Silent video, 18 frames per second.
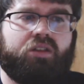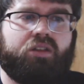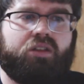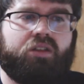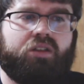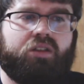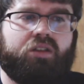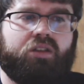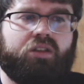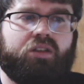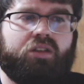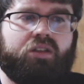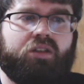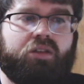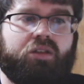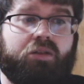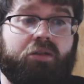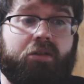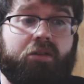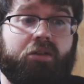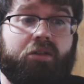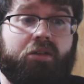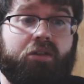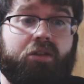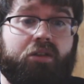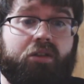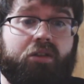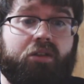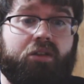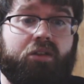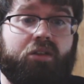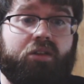[no speech]